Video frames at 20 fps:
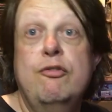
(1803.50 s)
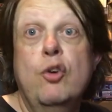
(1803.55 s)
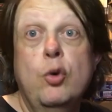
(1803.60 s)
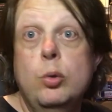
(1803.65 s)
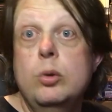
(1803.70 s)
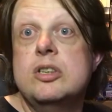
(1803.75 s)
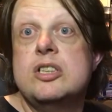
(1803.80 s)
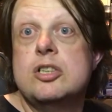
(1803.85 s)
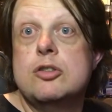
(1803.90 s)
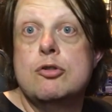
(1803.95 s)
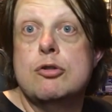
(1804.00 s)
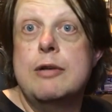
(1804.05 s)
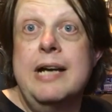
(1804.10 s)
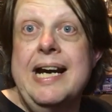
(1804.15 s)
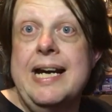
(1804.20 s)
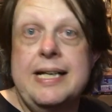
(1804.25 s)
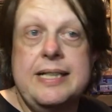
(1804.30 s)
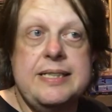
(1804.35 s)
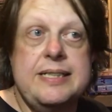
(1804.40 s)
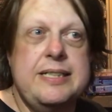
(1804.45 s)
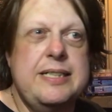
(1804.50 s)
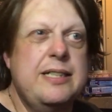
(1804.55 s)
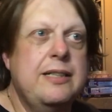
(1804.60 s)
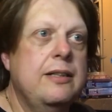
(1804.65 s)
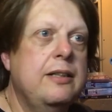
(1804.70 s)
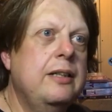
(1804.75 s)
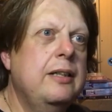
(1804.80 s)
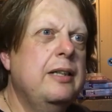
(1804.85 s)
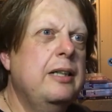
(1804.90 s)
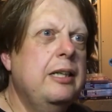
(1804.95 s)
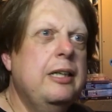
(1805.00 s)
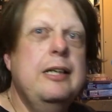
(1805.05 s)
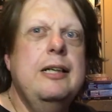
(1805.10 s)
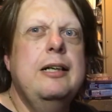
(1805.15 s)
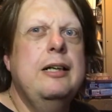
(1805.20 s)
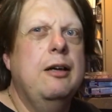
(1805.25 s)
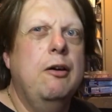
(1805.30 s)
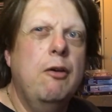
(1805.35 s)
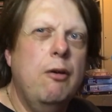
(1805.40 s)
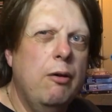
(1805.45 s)
vault tracks
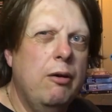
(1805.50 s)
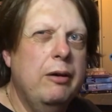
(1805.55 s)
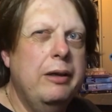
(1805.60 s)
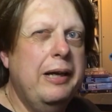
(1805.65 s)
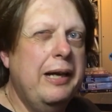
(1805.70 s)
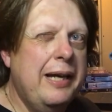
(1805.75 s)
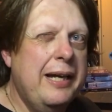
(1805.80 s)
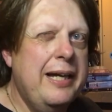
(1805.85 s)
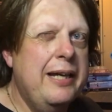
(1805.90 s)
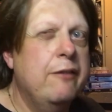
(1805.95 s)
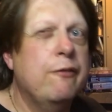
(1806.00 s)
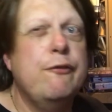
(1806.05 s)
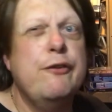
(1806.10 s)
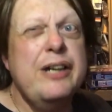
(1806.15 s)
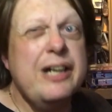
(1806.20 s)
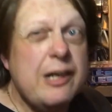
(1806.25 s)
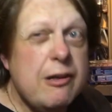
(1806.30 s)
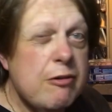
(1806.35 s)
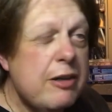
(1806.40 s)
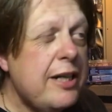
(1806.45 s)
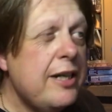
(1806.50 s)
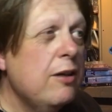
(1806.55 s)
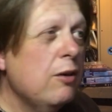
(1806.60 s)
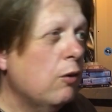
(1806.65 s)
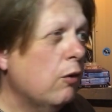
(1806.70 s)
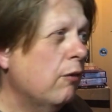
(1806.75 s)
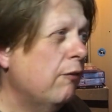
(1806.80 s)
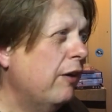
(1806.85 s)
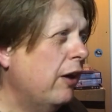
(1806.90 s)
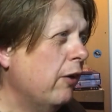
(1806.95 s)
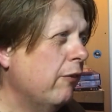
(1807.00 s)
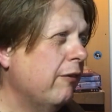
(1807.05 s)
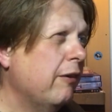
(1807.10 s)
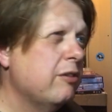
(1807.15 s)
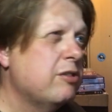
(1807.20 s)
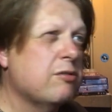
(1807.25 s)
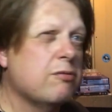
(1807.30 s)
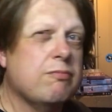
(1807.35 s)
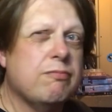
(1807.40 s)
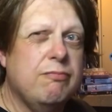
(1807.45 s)
in theory, although
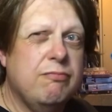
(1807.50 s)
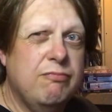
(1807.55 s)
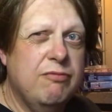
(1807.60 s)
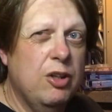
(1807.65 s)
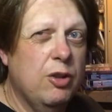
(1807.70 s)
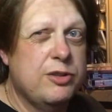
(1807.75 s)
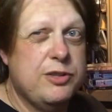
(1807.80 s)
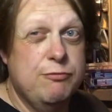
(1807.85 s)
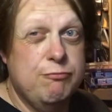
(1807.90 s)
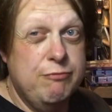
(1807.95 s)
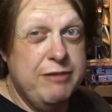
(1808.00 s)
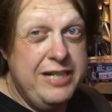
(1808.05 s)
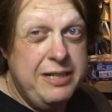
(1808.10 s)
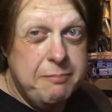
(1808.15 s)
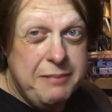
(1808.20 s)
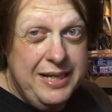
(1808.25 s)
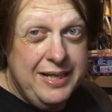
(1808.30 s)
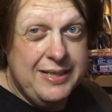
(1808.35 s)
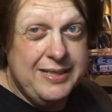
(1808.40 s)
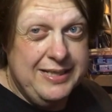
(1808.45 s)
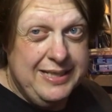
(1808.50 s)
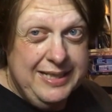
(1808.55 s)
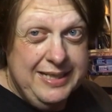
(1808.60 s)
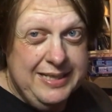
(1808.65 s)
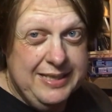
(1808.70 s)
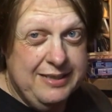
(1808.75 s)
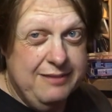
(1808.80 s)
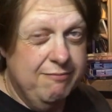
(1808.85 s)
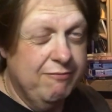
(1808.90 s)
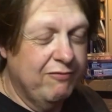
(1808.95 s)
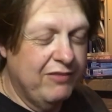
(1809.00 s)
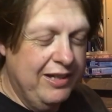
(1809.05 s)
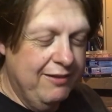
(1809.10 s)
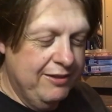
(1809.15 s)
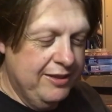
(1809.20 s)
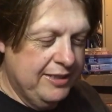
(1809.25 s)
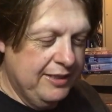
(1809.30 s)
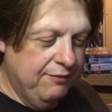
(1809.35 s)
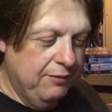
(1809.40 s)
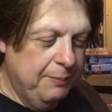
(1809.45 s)
there's lots of remixes and
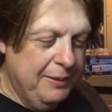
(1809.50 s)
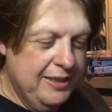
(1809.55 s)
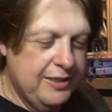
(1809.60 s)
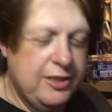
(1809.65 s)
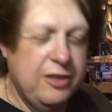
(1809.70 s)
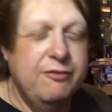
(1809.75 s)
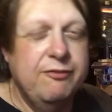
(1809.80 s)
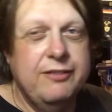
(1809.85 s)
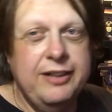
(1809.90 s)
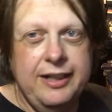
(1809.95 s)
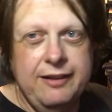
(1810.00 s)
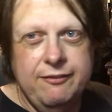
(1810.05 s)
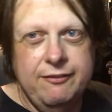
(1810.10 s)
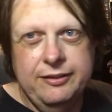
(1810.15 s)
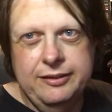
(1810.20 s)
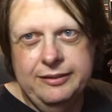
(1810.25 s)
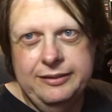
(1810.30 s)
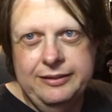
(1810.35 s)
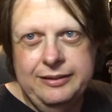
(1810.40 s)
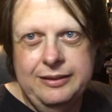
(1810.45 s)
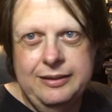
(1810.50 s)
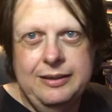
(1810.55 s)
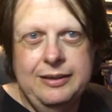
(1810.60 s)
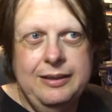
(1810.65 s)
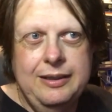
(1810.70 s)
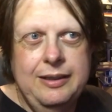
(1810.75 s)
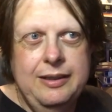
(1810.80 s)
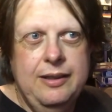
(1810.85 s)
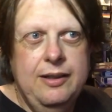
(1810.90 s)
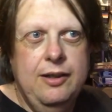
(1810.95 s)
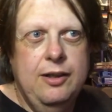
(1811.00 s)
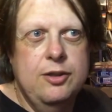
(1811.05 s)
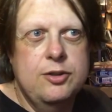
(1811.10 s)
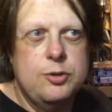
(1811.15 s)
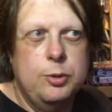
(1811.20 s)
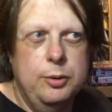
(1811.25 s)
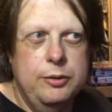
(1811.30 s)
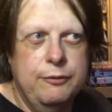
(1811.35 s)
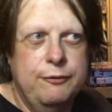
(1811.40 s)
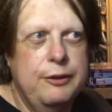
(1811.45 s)
various other bits on there that
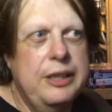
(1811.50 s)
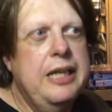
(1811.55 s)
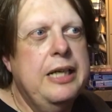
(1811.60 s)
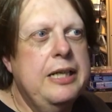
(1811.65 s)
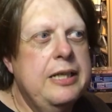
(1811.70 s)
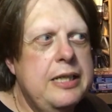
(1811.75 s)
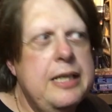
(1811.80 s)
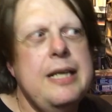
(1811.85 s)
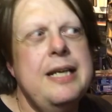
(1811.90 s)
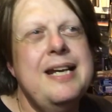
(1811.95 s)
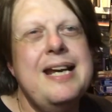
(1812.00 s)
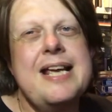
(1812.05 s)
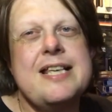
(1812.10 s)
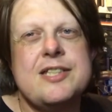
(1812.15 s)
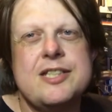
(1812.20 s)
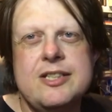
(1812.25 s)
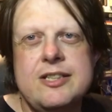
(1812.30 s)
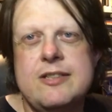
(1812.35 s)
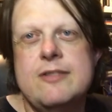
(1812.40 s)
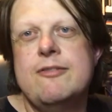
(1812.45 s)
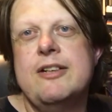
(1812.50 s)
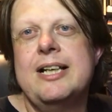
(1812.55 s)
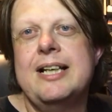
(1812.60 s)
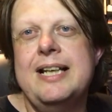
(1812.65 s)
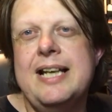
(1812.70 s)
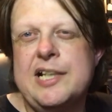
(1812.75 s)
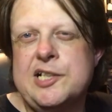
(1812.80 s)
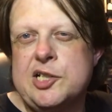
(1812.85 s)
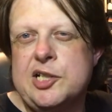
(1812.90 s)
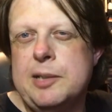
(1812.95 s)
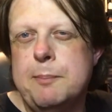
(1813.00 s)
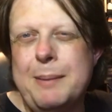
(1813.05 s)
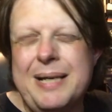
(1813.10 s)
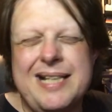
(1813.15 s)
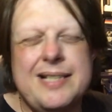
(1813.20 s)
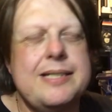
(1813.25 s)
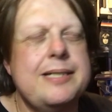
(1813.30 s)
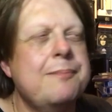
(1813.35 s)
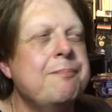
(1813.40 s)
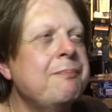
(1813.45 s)
sort of lessened the collection a
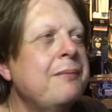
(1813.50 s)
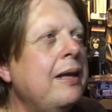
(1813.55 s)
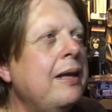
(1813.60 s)
bit.